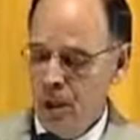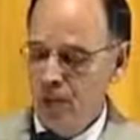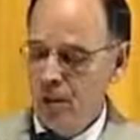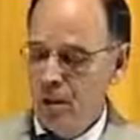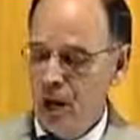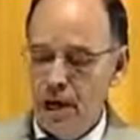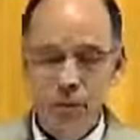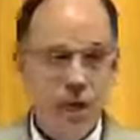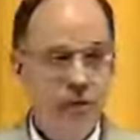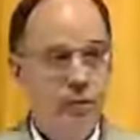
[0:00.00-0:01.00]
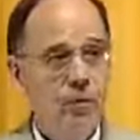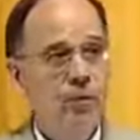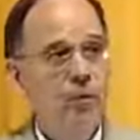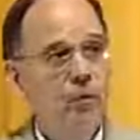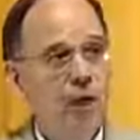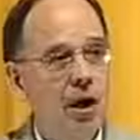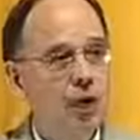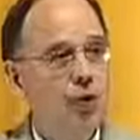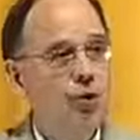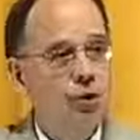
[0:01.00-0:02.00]
She graduated from the same
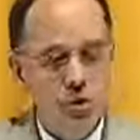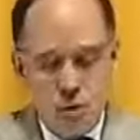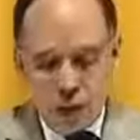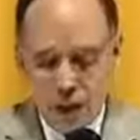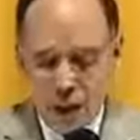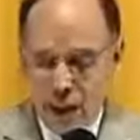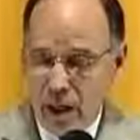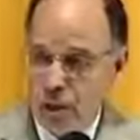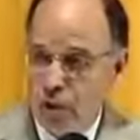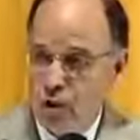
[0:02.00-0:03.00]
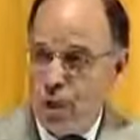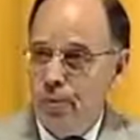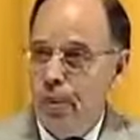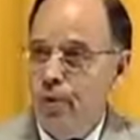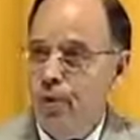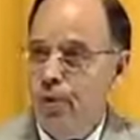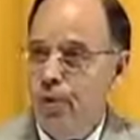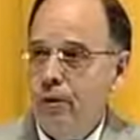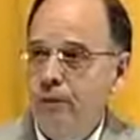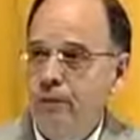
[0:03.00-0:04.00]
law school as one of the ladies on the Supreme Court,